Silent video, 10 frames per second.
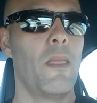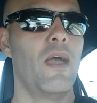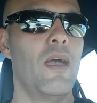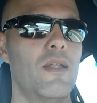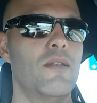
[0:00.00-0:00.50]

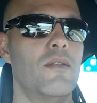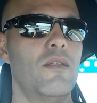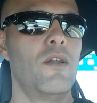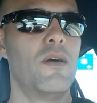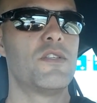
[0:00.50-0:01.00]

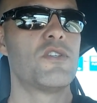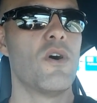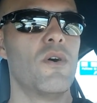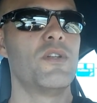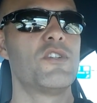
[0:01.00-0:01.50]
and you know, and
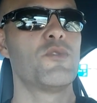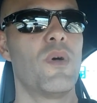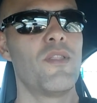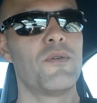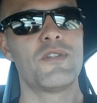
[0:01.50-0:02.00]
so it's just
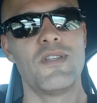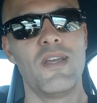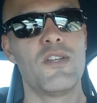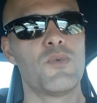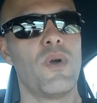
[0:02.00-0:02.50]
one of those
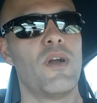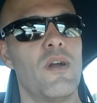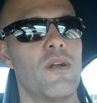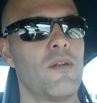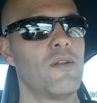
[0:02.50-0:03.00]
things
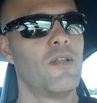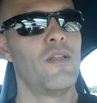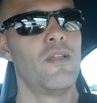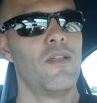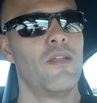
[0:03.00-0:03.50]
where
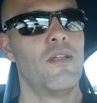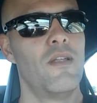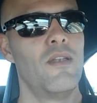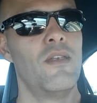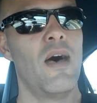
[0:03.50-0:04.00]

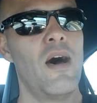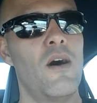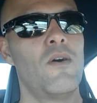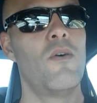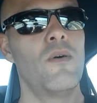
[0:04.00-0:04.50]

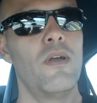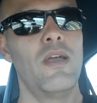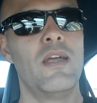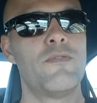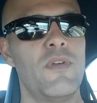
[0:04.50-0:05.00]
now
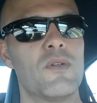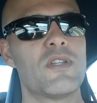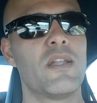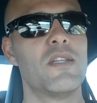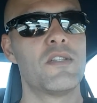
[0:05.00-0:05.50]
it
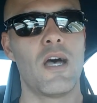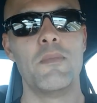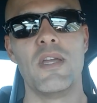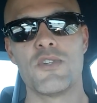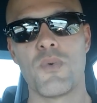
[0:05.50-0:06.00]
feels like the
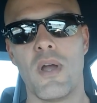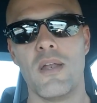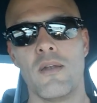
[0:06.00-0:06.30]
timing is right.